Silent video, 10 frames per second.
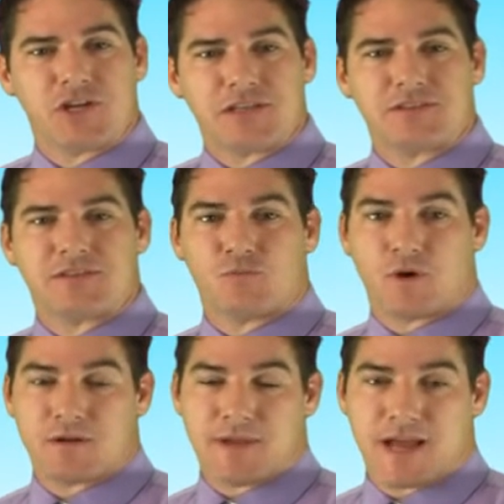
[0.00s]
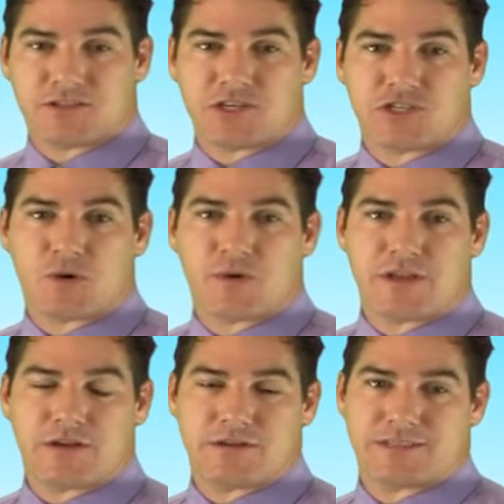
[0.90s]
just what I'm actually showing
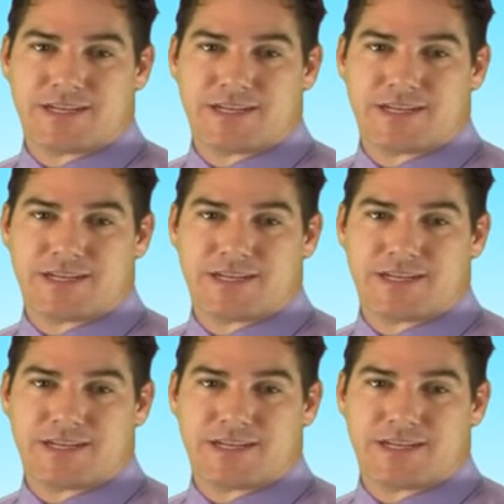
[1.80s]
you here